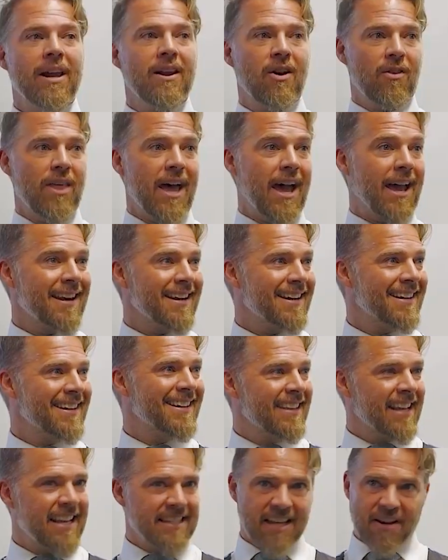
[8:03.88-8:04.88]
I know that?
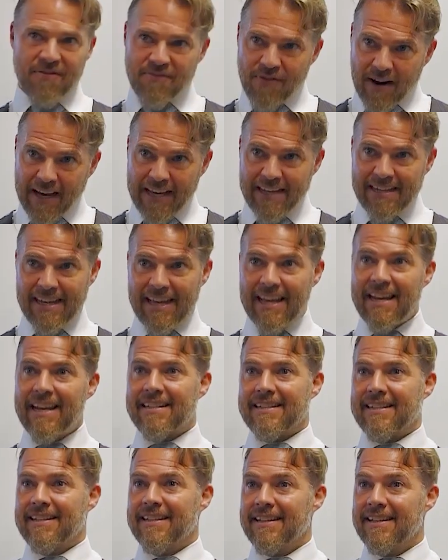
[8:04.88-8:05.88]
Because I fucking did
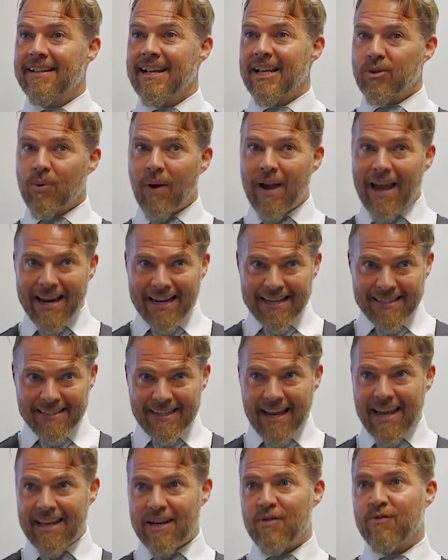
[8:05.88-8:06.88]
it. That's why I could
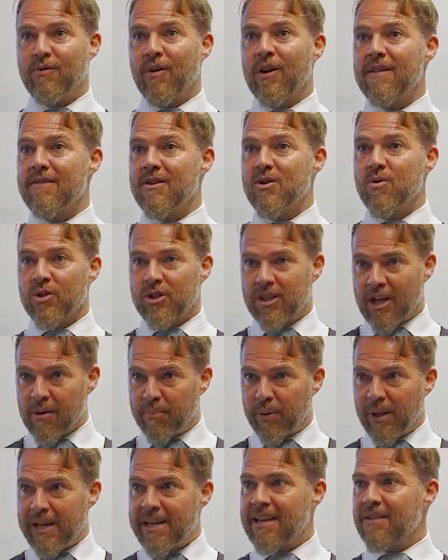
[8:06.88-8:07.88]
stand in front of you with
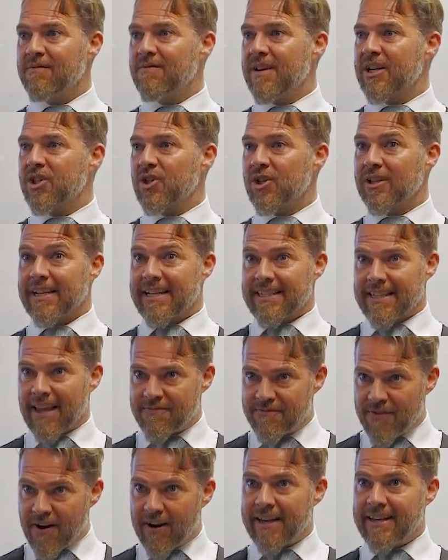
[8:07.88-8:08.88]
complete conviction, because
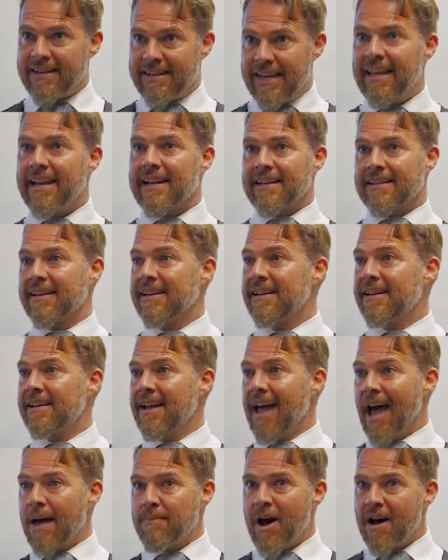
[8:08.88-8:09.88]
I fucking did it.
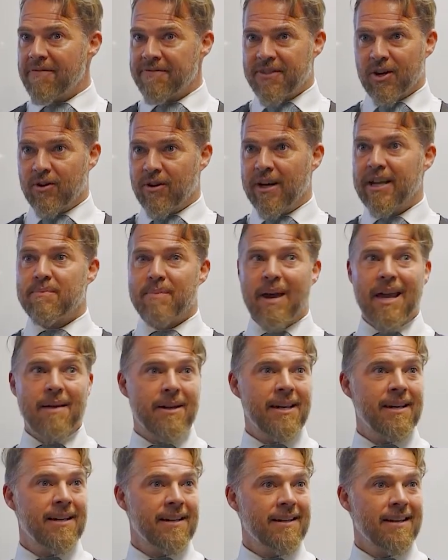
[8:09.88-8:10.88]
I'm off the grid,
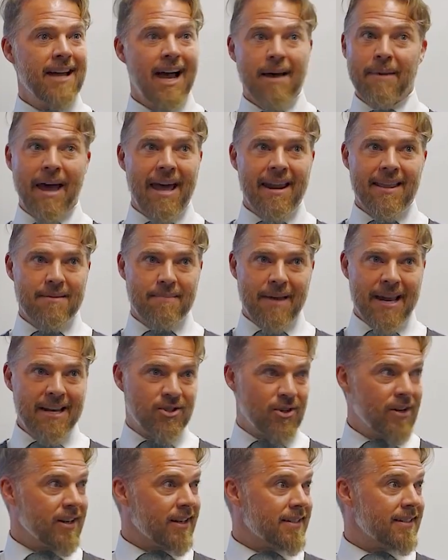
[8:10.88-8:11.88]
baby. I'm out of the
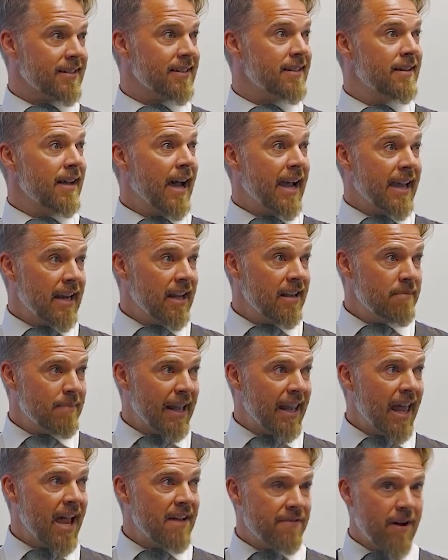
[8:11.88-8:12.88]
matrix. I can live
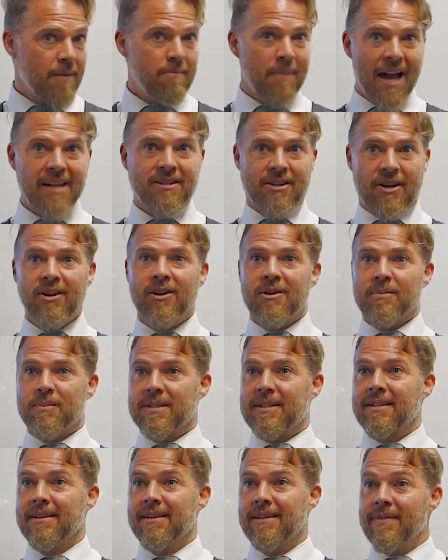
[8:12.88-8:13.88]
my life on my
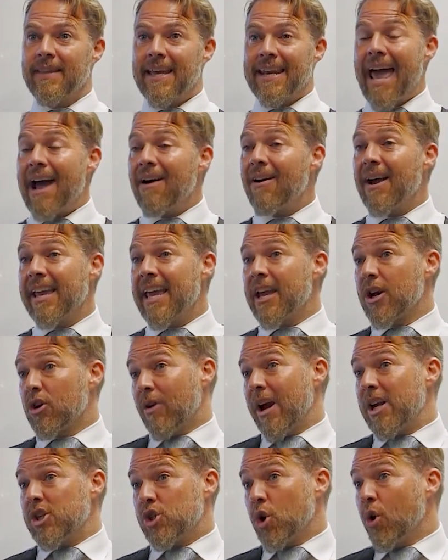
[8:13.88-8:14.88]
terms. And now I get
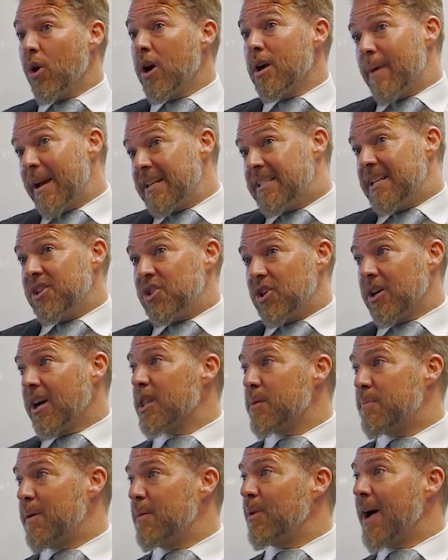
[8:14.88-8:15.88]
great joy by teaching
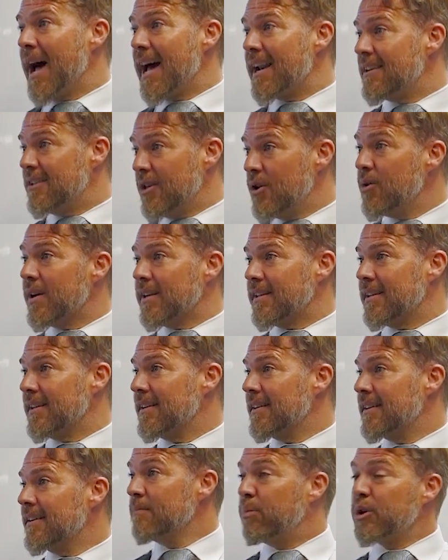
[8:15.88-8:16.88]
other people how to do it.
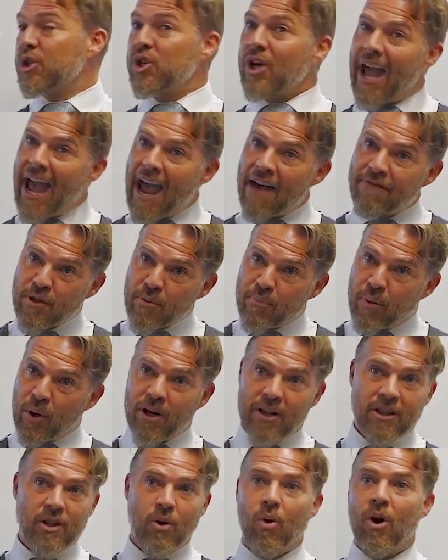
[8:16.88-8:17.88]
But you have to
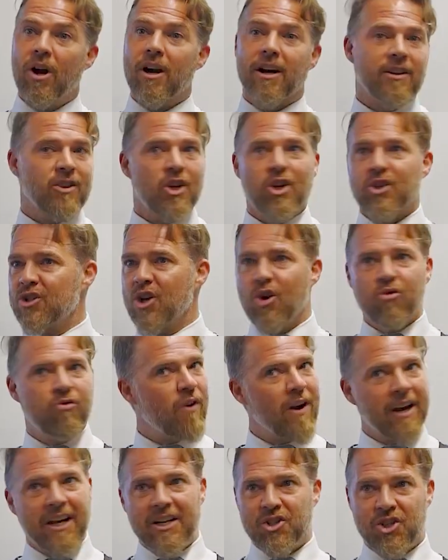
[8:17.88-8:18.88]
put in the work. There's no
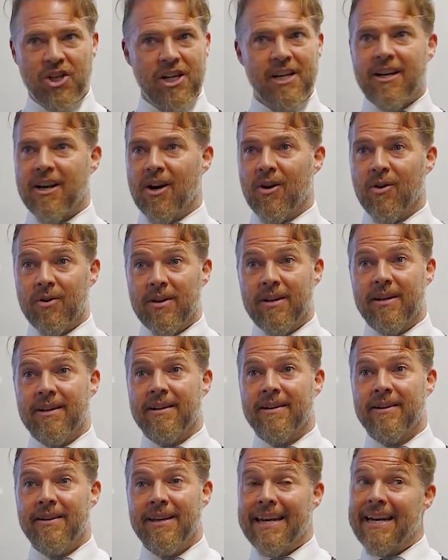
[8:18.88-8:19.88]
fucking cheat code.
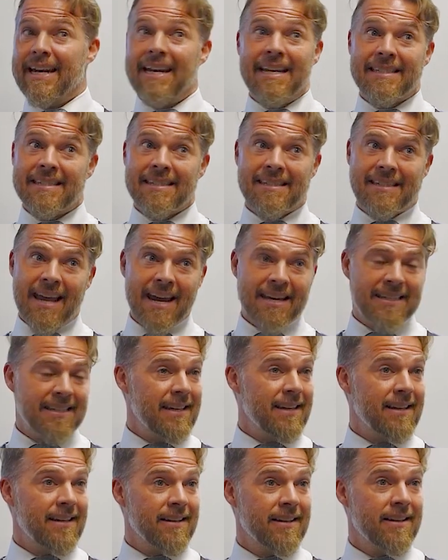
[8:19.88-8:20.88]
And it isn't
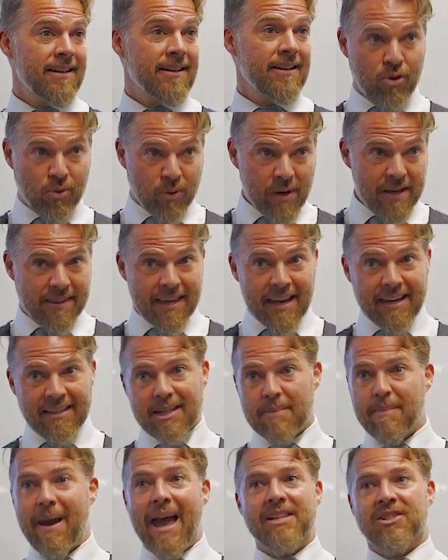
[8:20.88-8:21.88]
sexy. So 3
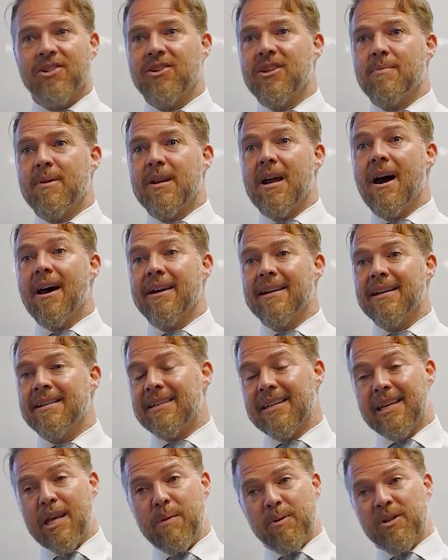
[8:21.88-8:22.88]
things to master the
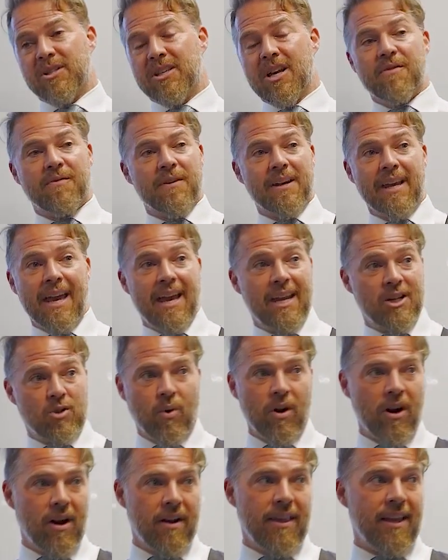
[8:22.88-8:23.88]
monotonous and keep yourself engaged.
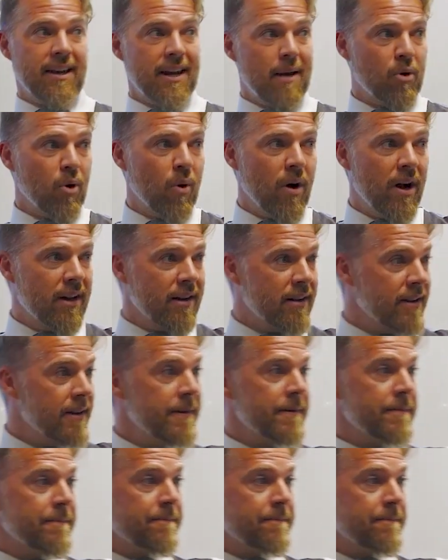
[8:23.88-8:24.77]
What are they? Number 1,